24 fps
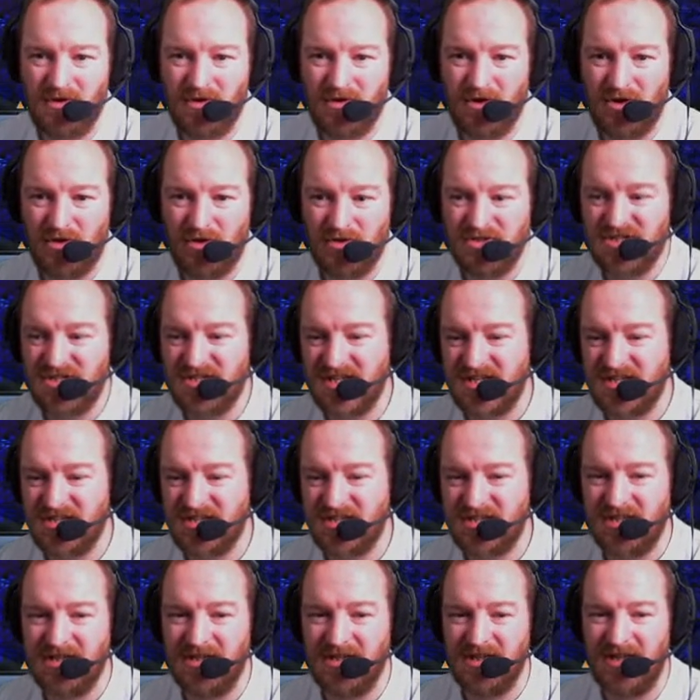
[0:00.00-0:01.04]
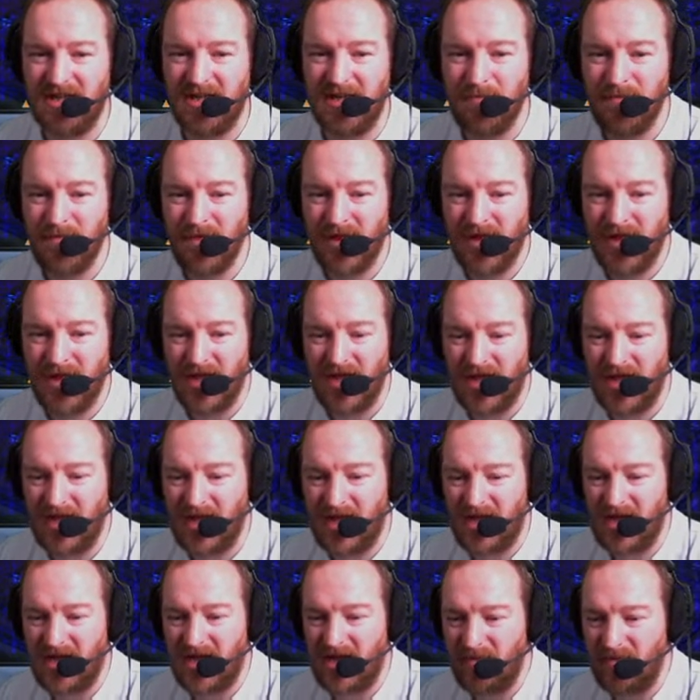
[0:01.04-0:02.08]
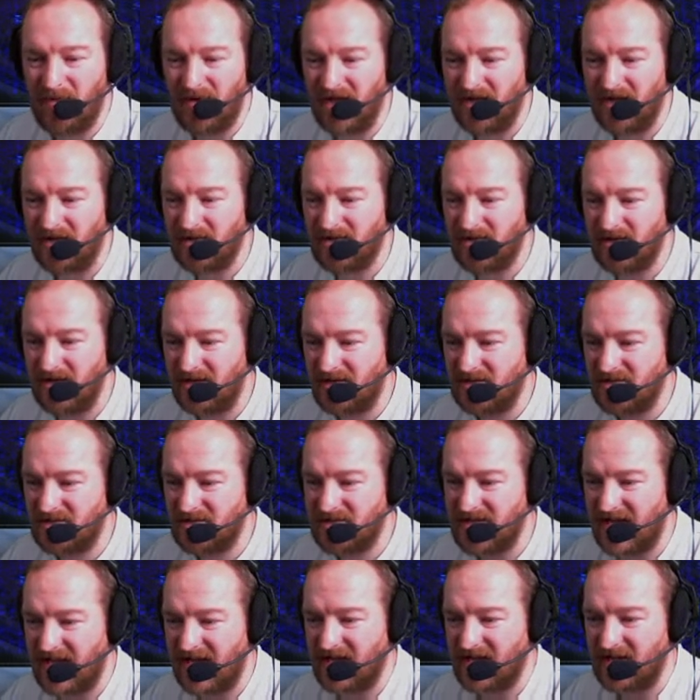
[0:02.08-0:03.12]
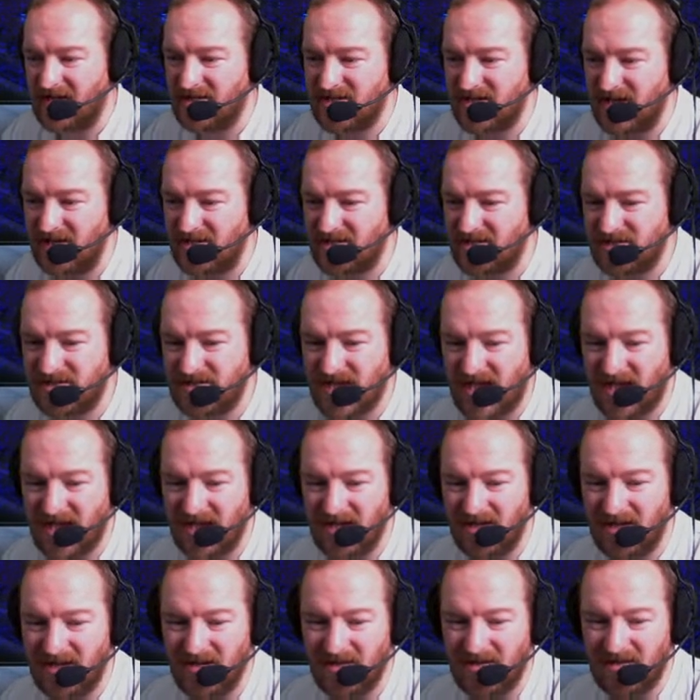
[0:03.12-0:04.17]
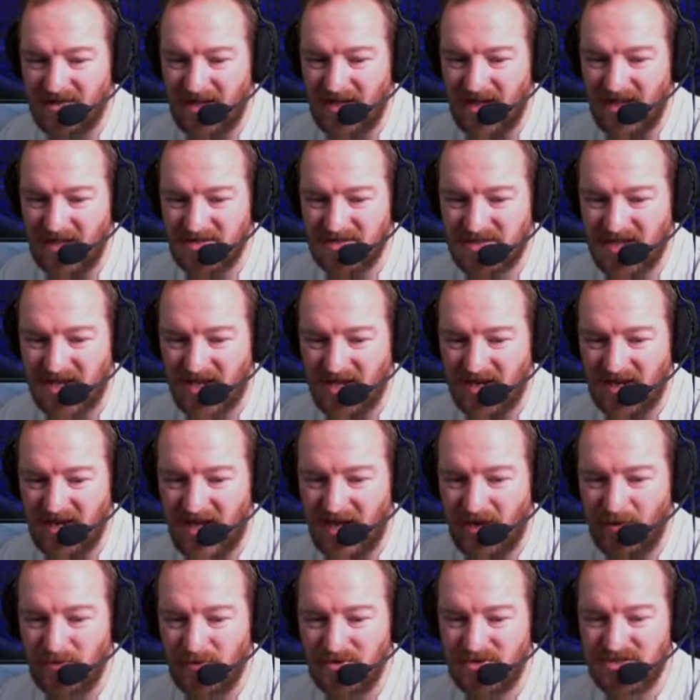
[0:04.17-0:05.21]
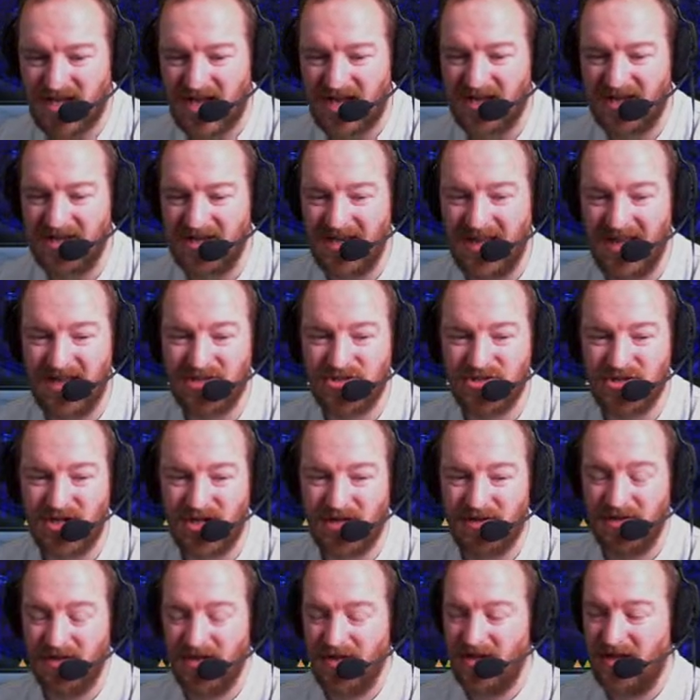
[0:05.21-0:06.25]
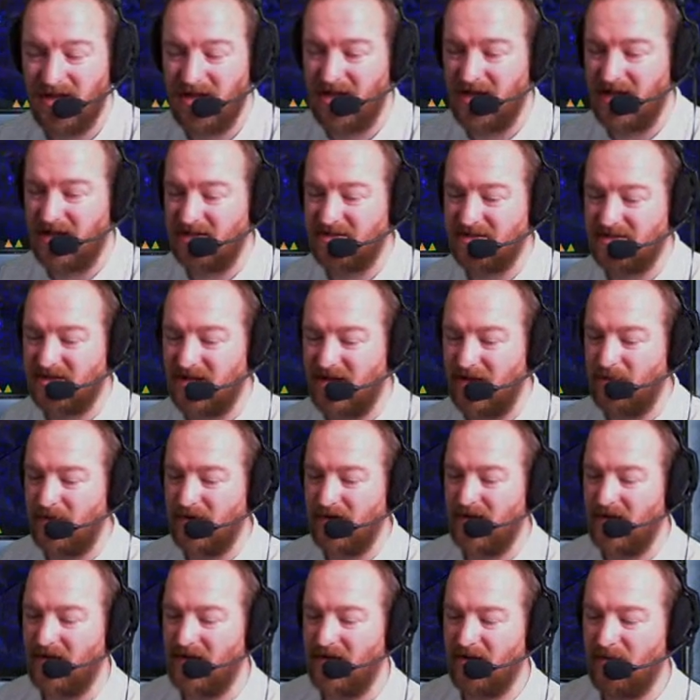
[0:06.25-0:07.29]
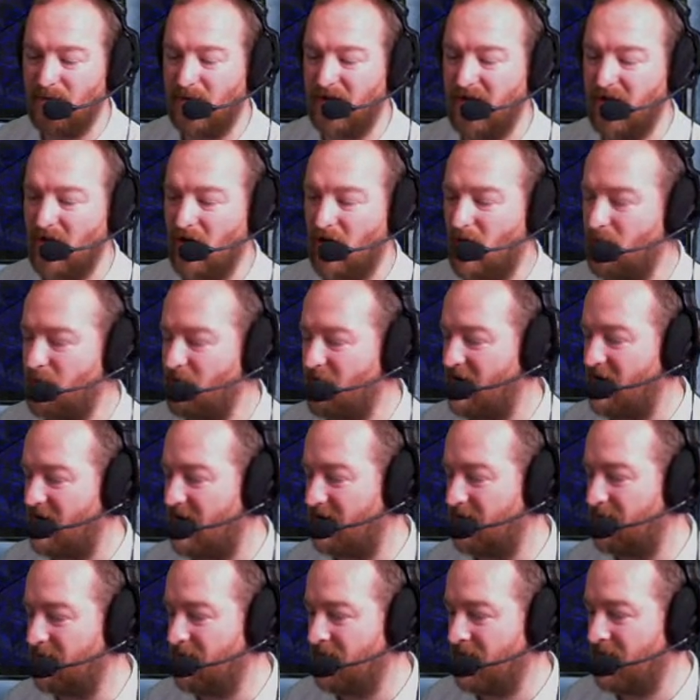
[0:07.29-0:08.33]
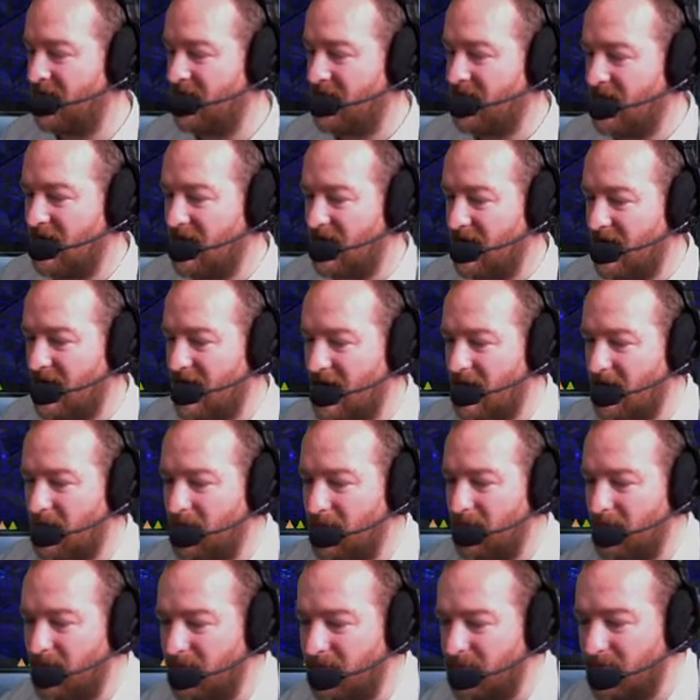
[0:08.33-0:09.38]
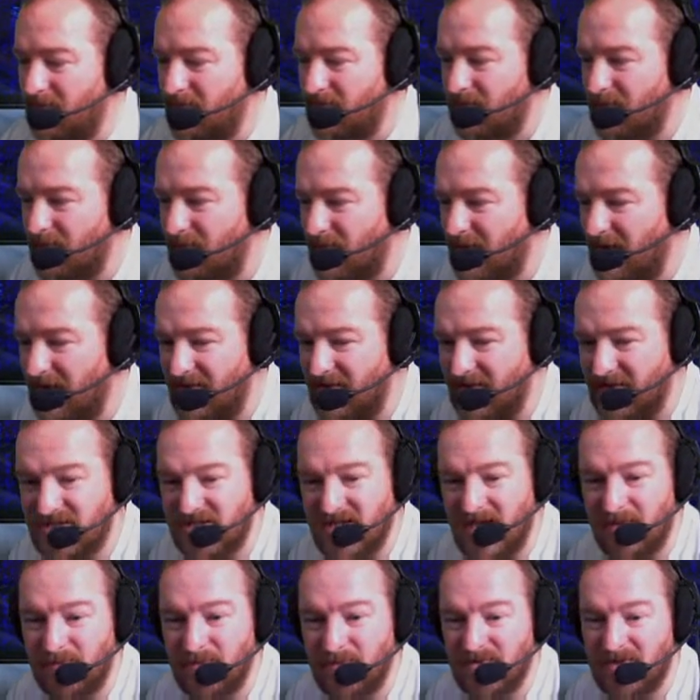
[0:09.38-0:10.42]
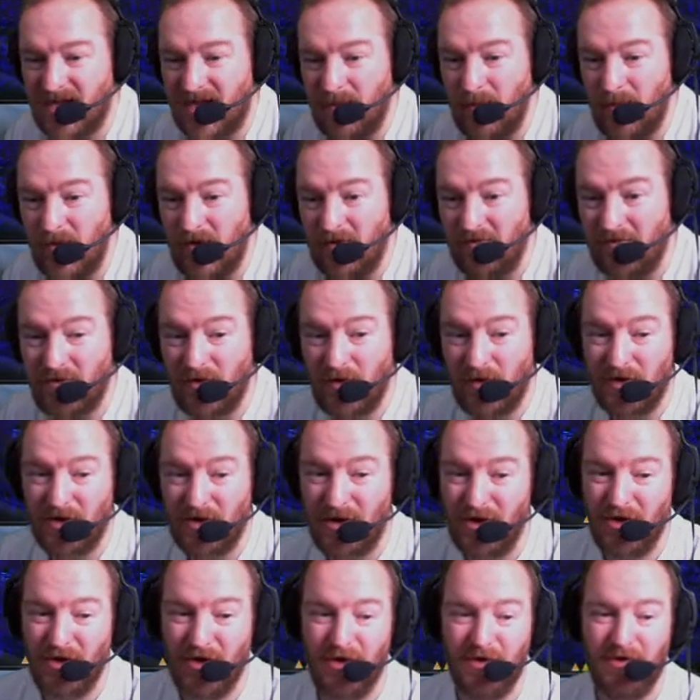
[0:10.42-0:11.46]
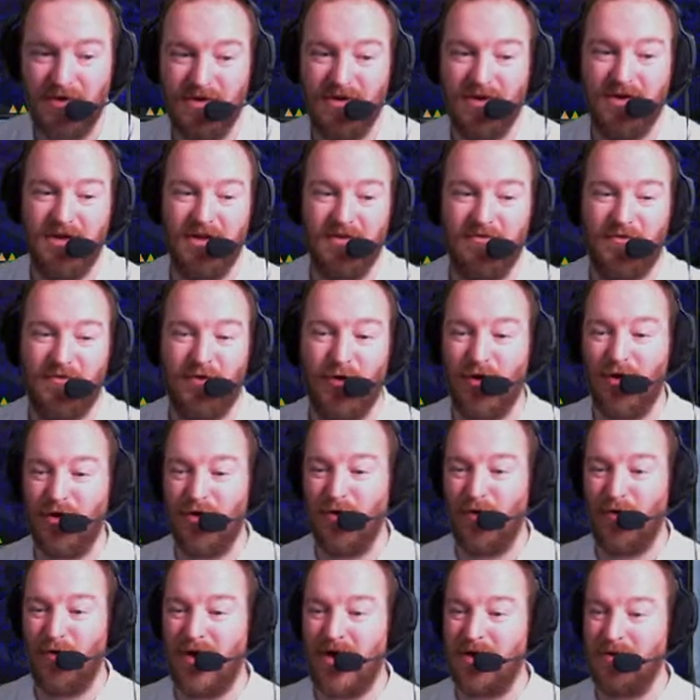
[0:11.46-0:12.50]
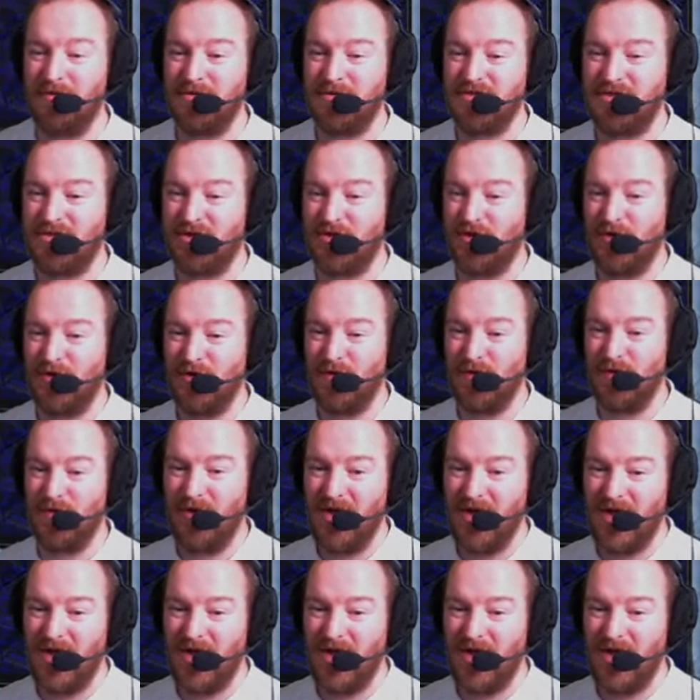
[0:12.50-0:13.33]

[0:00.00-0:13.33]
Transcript: consistently, it's like a second language, second nature to you when you're operating. At the same time, you've got to learn, you've got to know how to